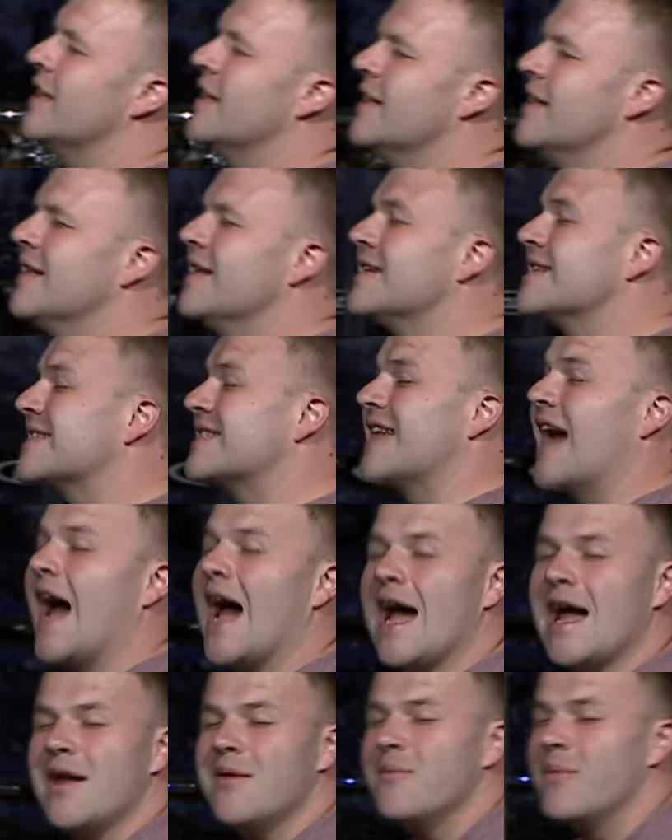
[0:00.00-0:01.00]
And in this
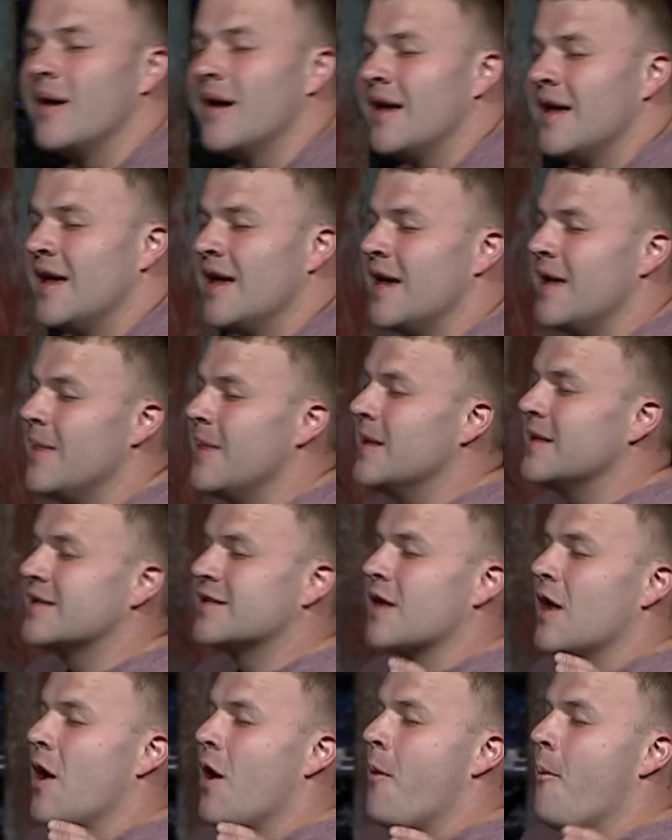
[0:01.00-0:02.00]
time, in
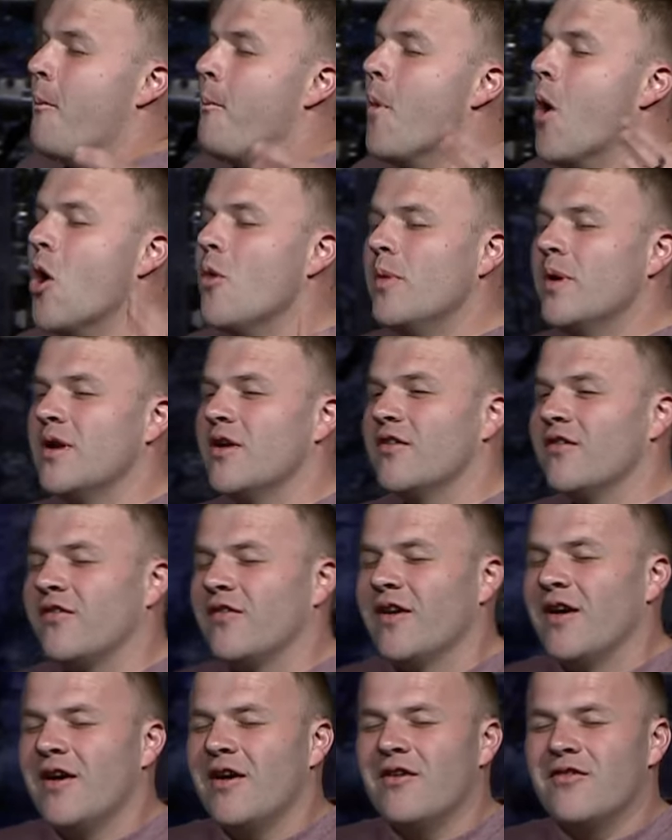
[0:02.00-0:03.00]
this moment
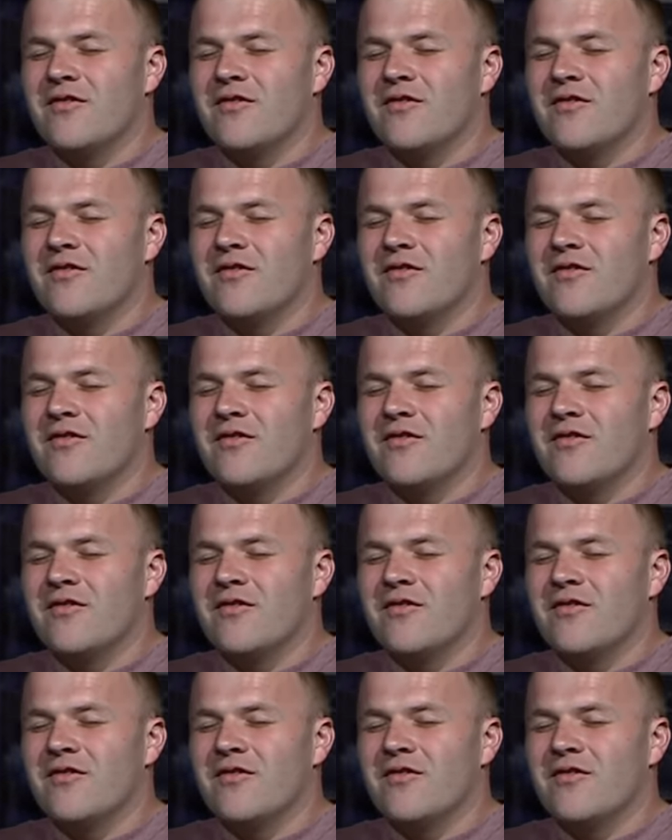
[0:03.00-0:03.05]
of